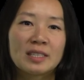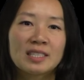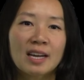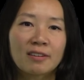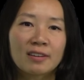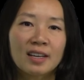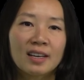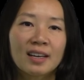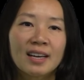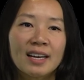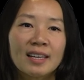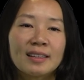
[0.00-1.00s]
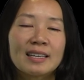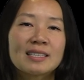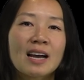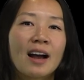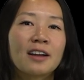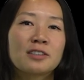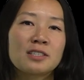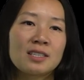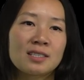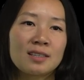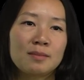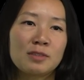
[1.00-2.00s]
integrity. The entire
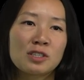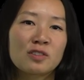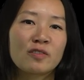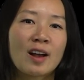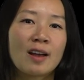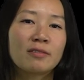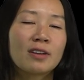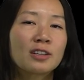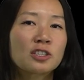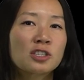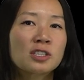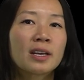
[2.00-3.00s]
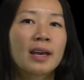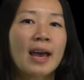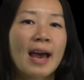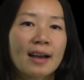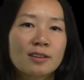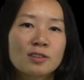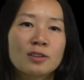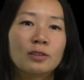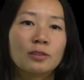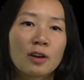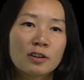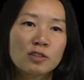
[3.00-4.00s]
system must survive not just axial
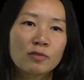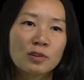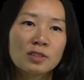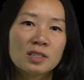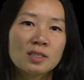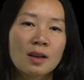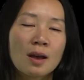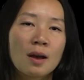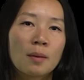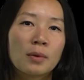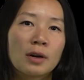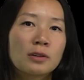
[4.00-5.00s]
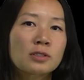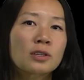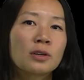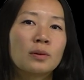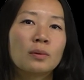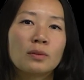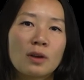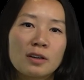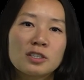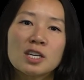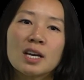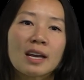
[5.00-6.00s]
launch forces, but also
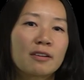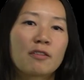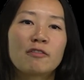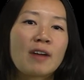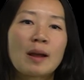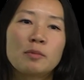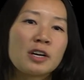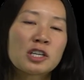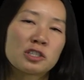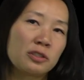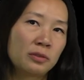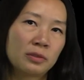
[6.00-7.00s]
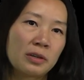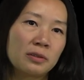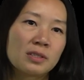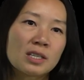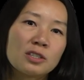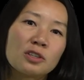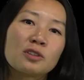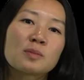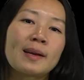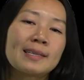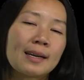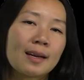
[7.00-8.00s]
launch and vibrational loads induced
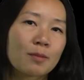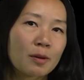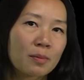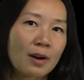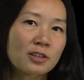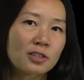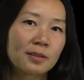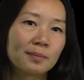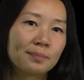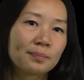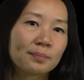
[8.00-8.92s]
by dynamic pressure.